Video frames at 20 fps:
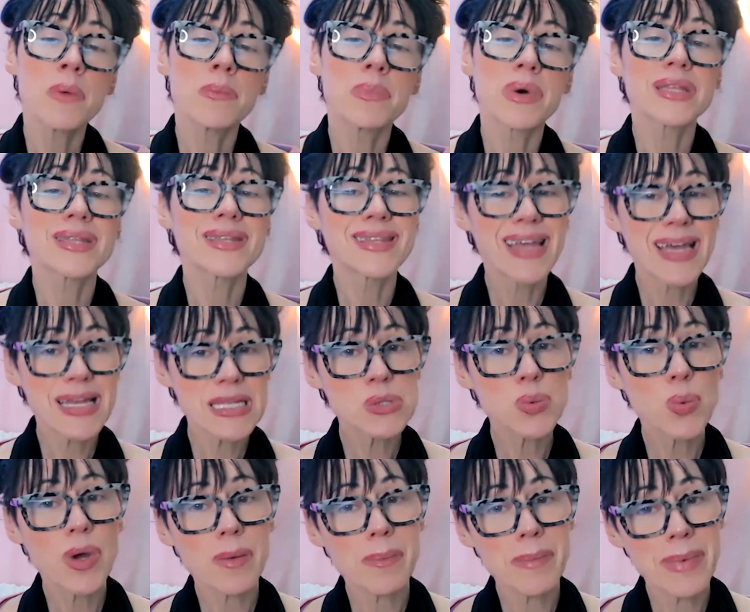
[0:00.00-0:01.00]
But
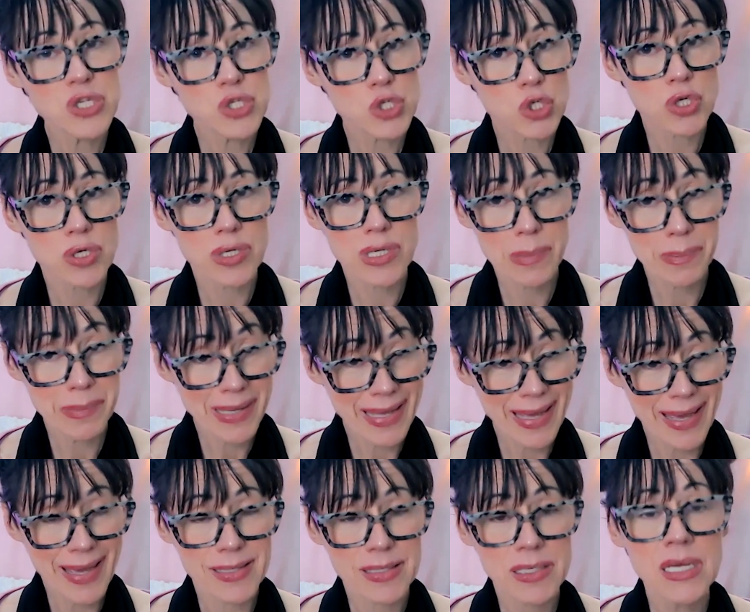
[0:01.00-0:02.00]
that's where my journey
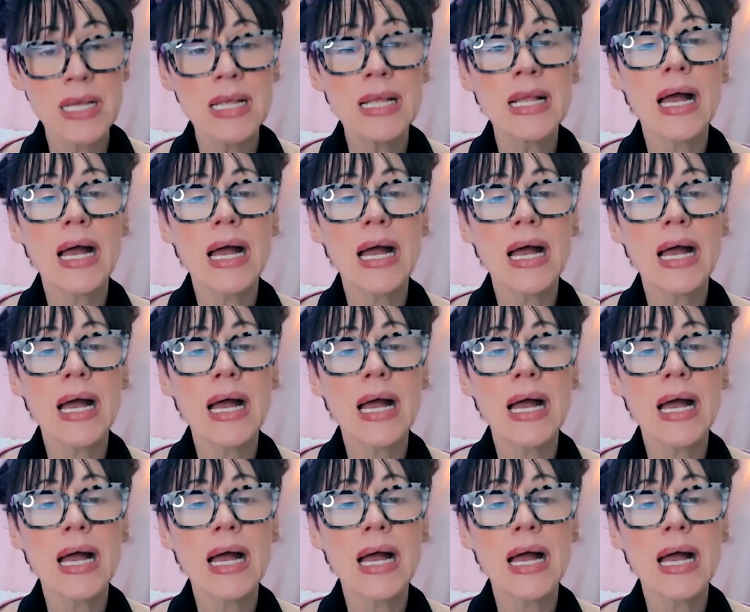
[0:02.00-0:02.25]
began.